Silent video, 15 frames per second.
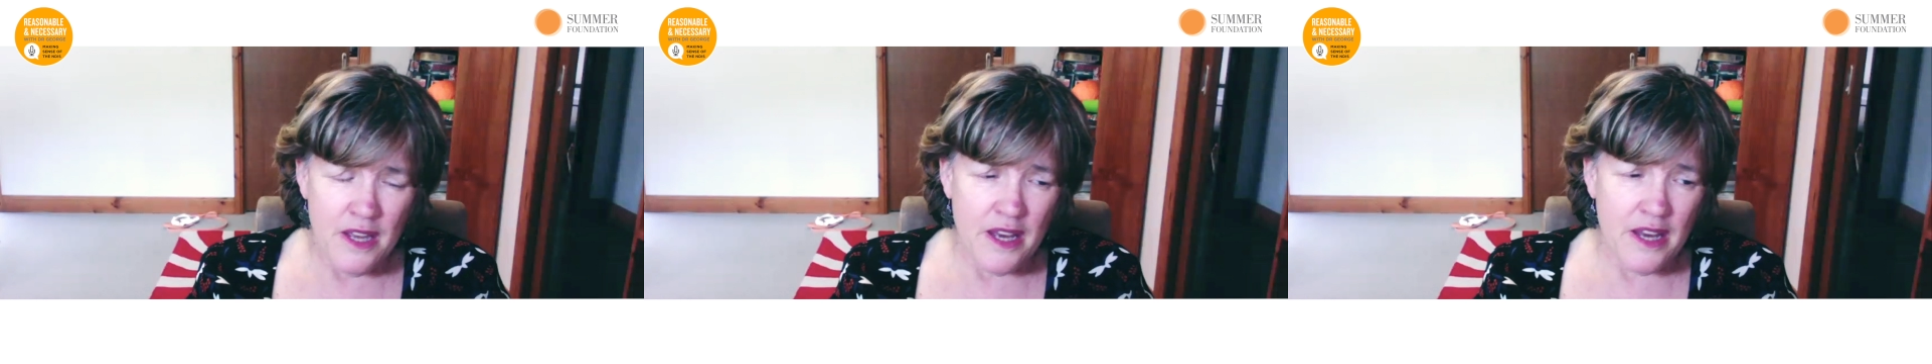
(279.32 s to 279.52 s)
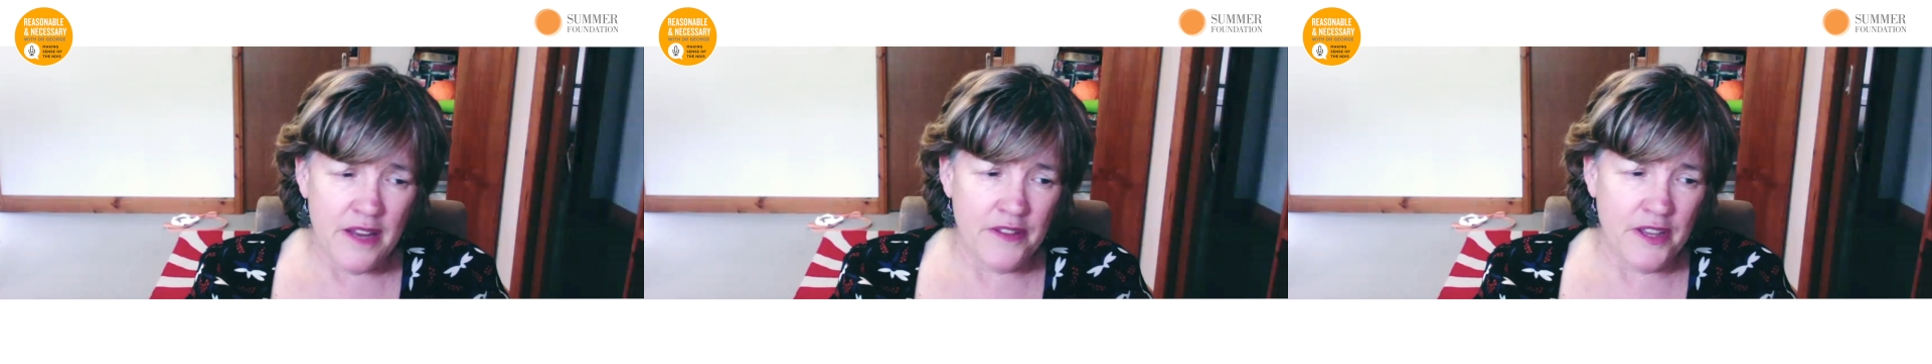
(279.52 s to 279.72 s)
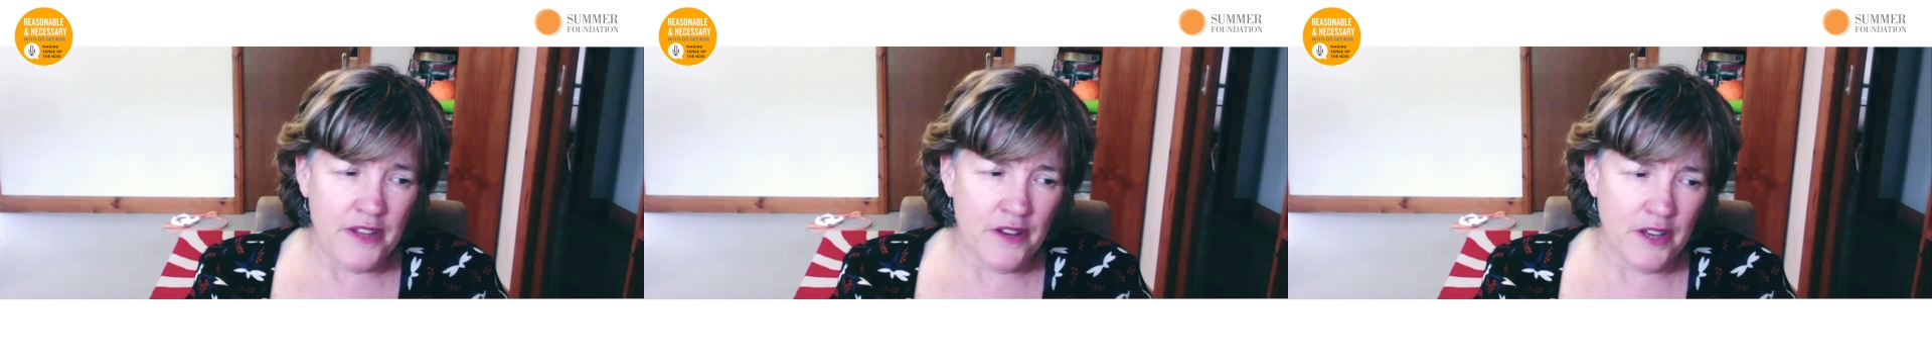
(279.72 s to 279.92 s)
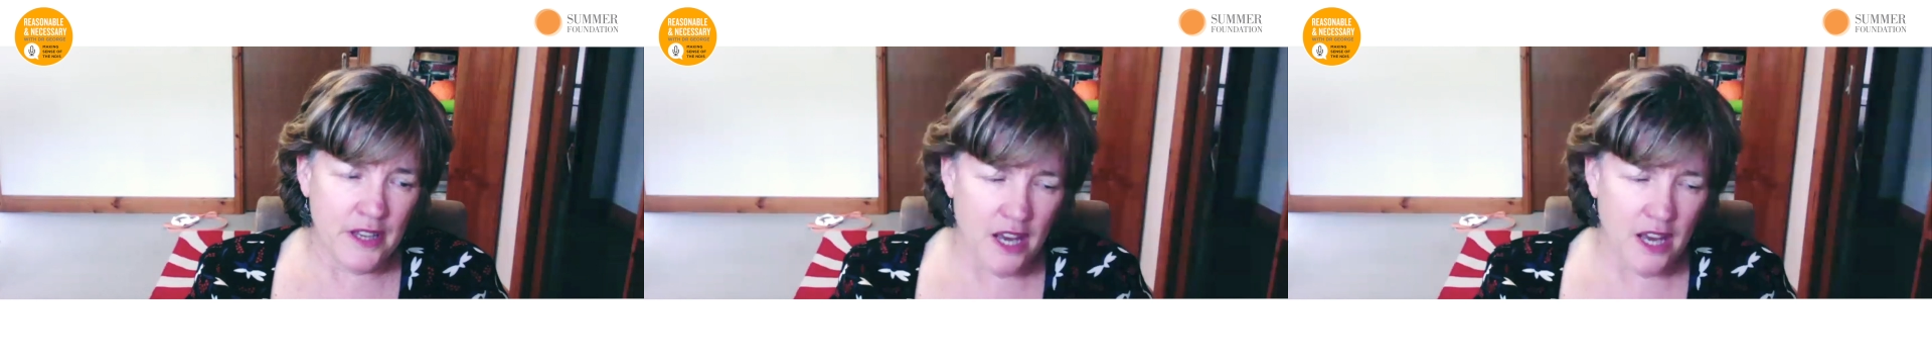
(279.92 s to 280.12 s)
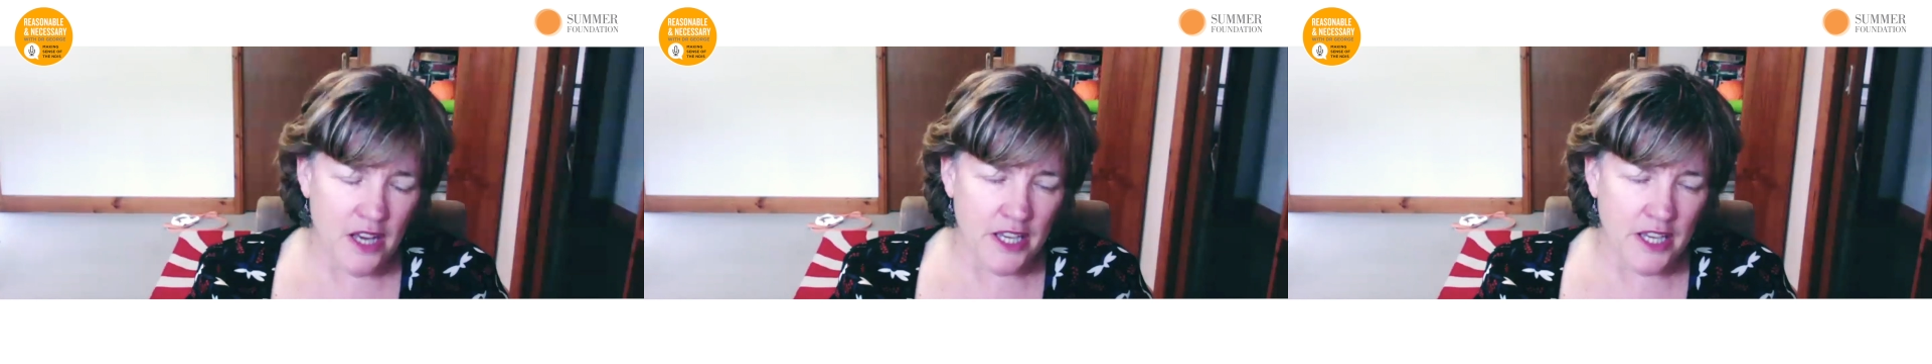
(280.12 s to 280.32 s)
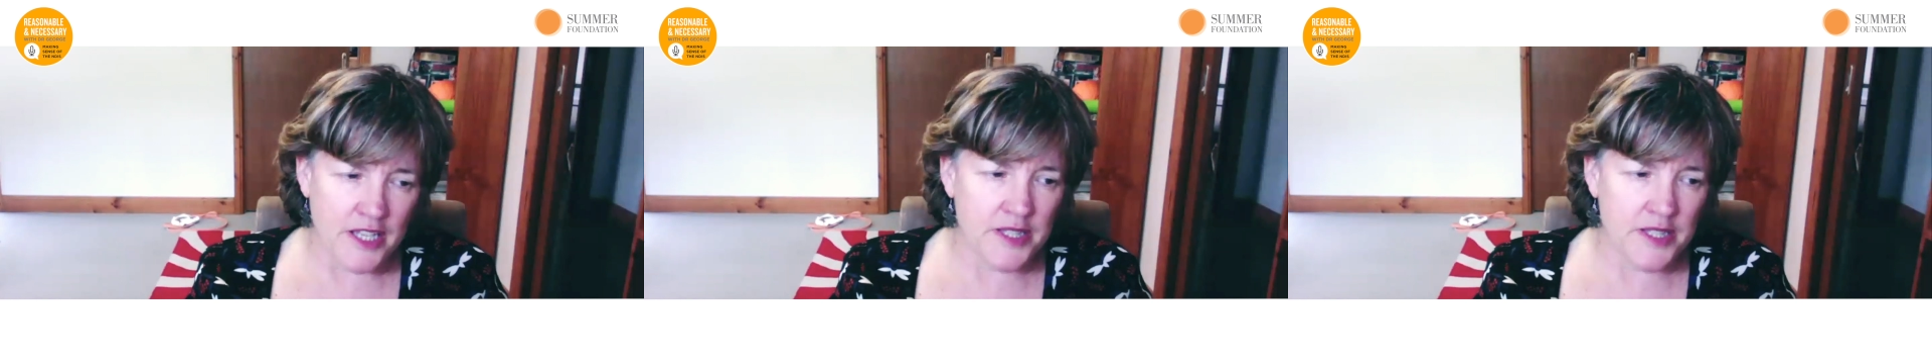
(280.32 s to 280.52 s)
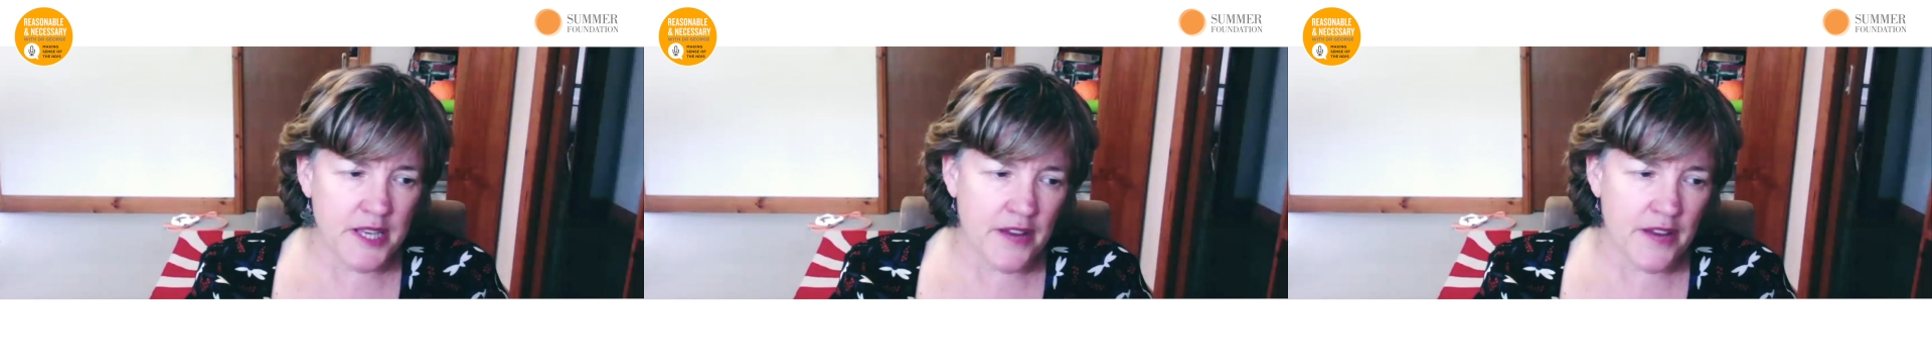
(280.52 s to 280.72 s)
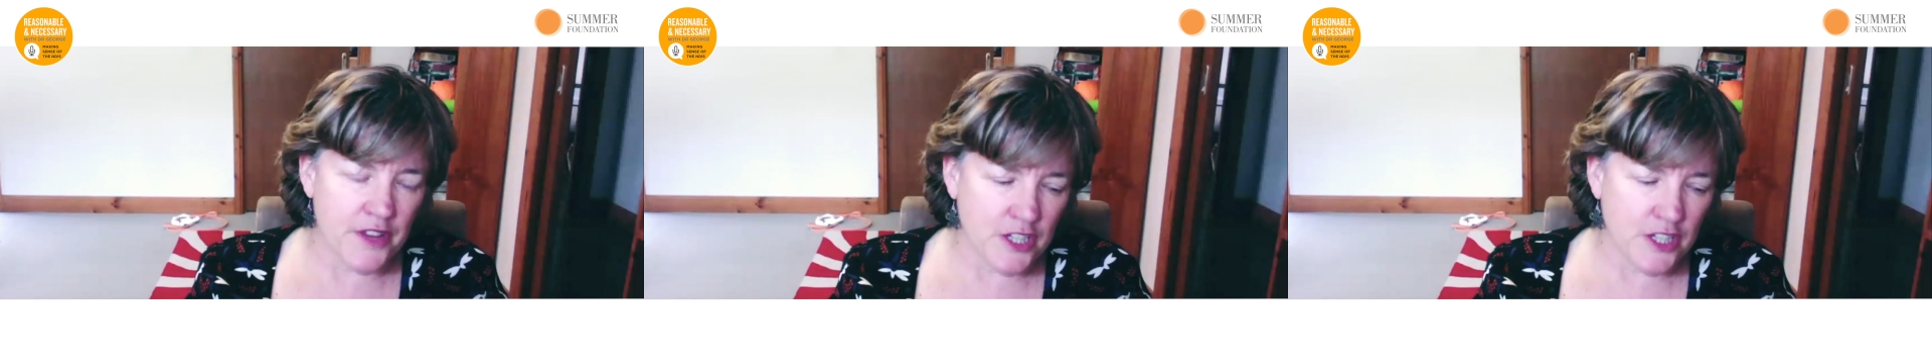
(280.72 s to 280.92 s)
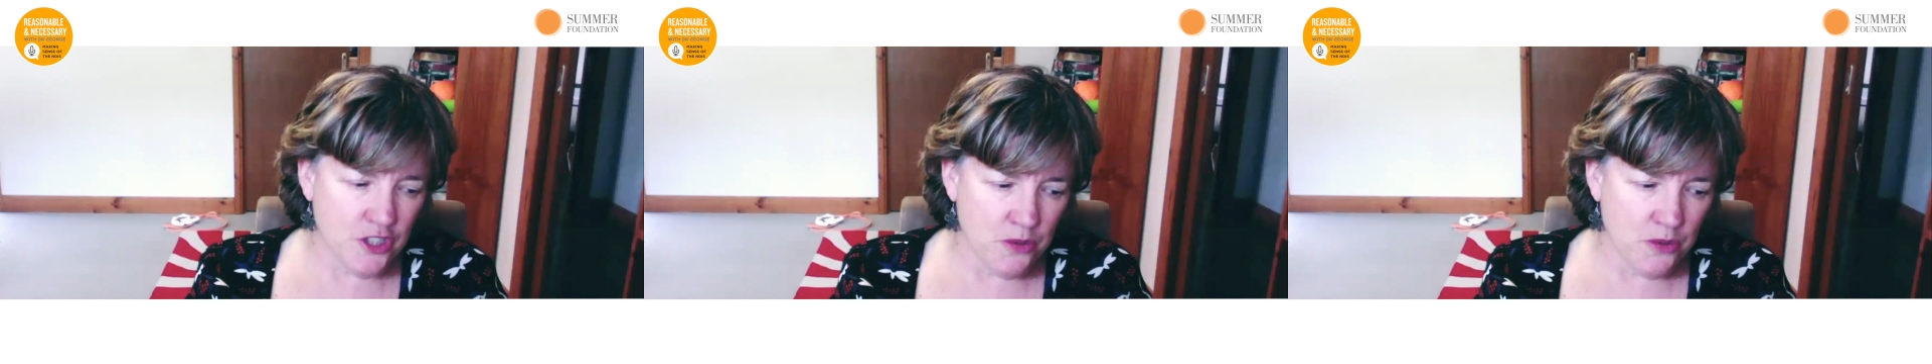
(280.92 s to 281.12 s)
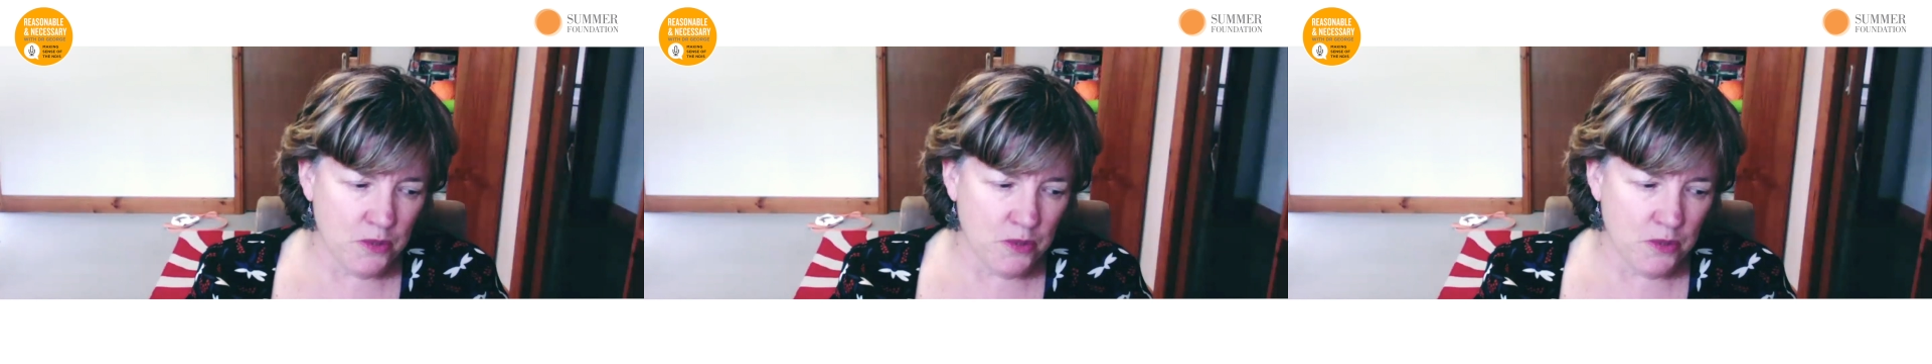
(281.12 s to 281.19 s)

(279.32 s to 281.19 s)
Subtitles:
And then I guess the other issue,